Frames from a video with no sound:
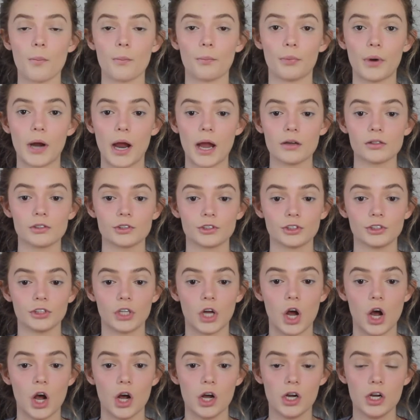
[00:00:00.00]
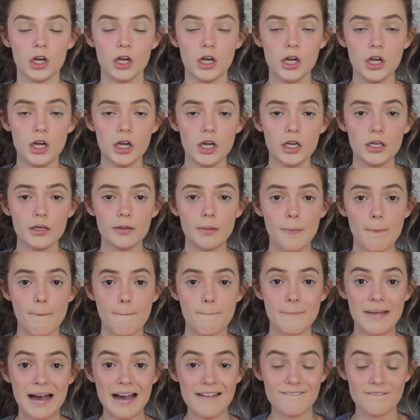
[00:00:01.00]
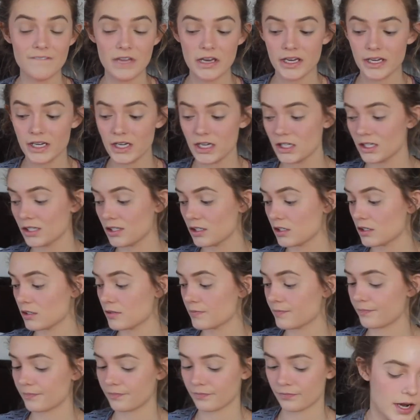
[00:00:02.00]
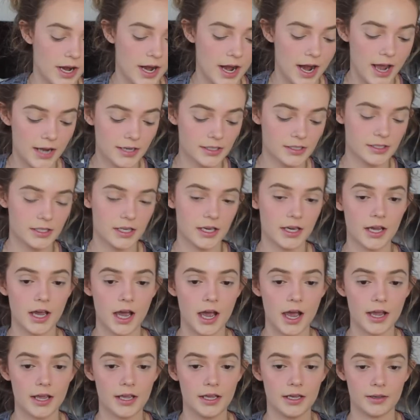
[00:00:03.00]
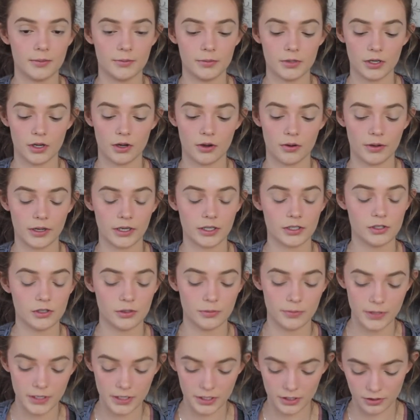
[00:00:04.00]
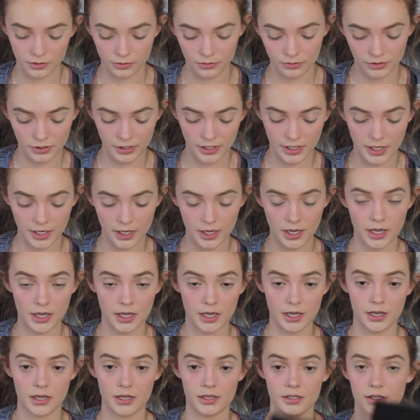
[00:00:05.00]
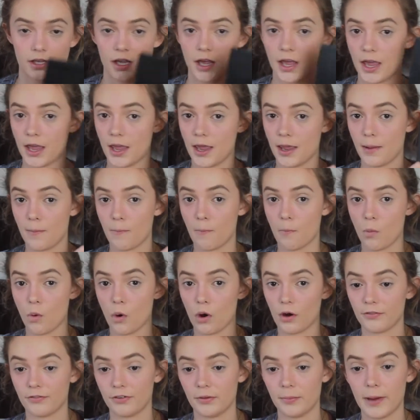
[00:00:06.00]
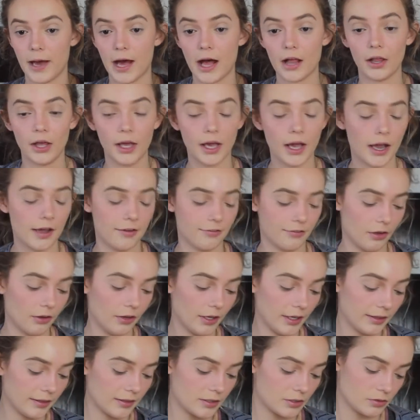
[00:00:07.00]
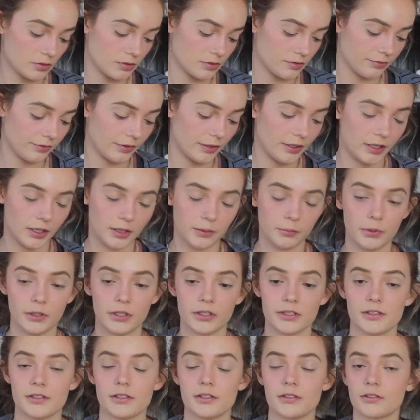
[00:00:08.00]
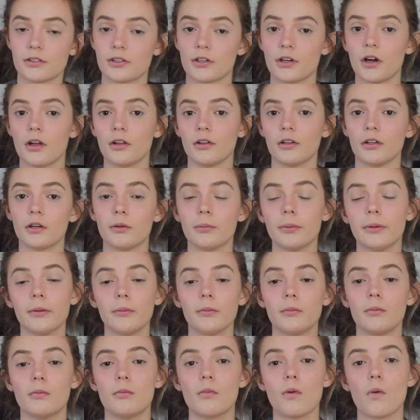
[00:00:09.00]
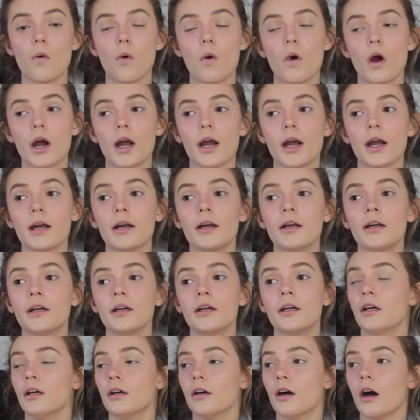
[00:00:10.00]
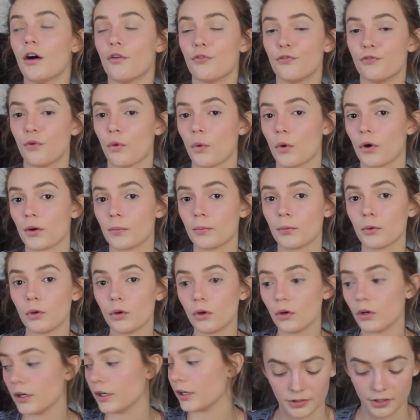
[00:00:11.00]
Brows are on my face. Next thing I am going to be using is a Morphe palette. I felt like this was fitting because these are a little bit more affordable.